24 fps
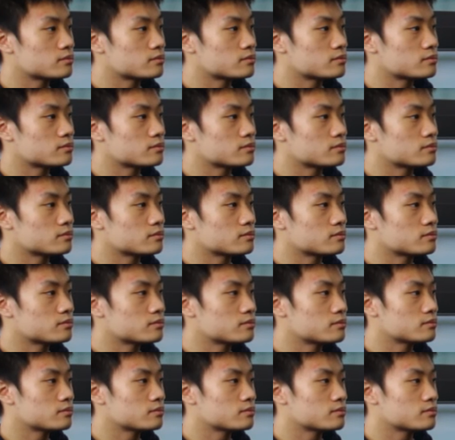
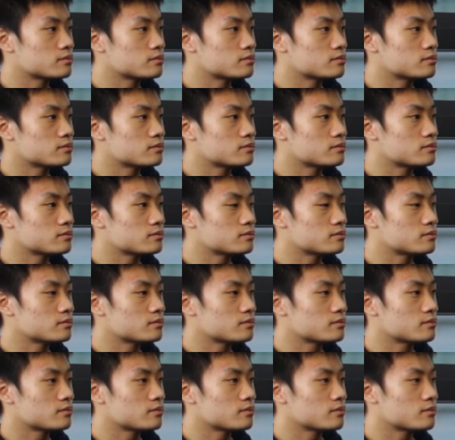
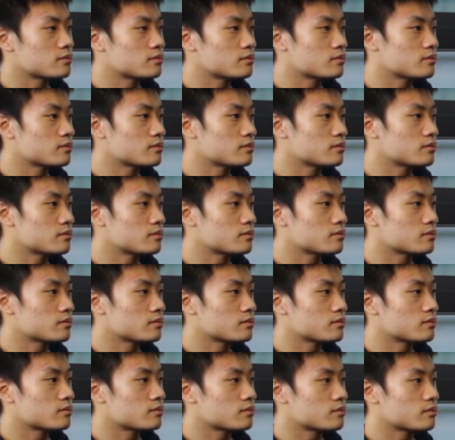
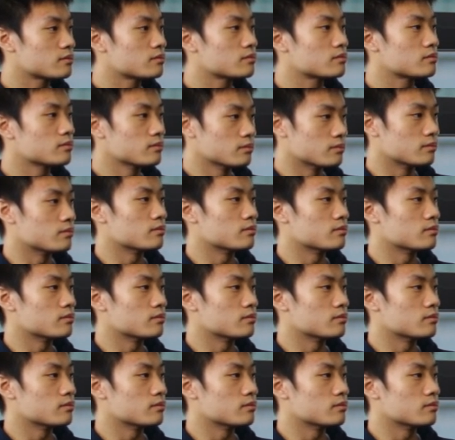This person isn't speaking.